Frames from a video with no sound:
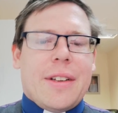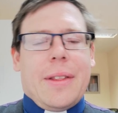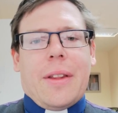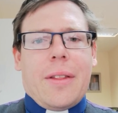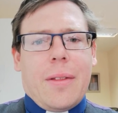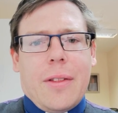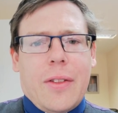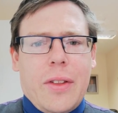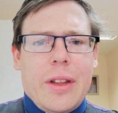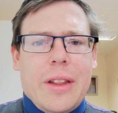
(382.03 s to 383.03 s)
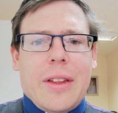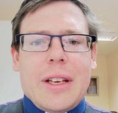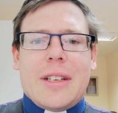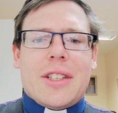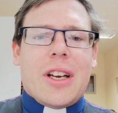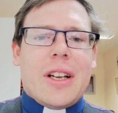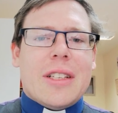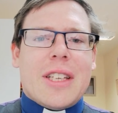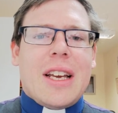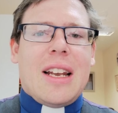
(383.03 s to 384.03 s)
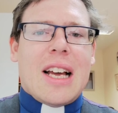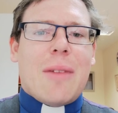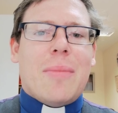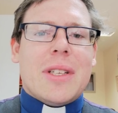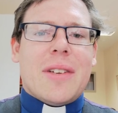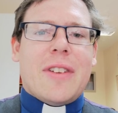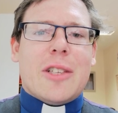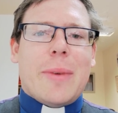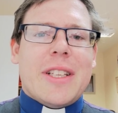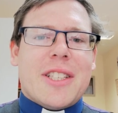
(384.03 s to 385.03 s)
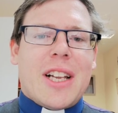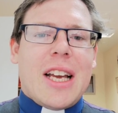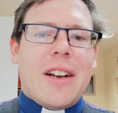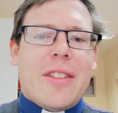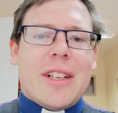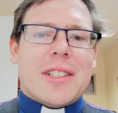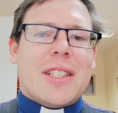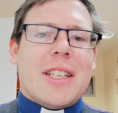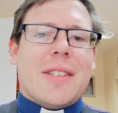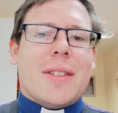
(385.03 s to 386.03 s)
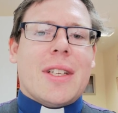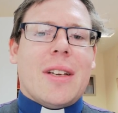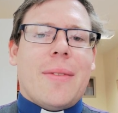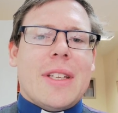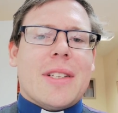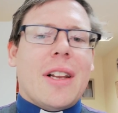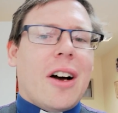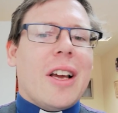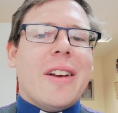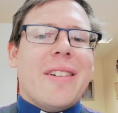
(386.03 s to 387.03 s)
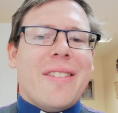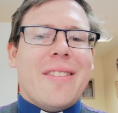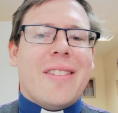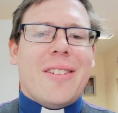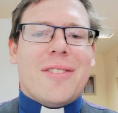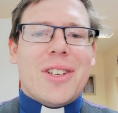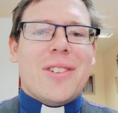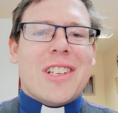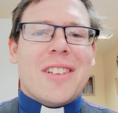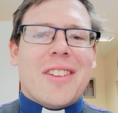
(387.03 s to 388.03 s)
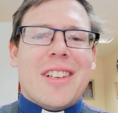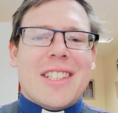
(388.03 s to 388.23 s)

And then they turn and see a lamb as if it's been slain, and that's this uh, this lion of Judah.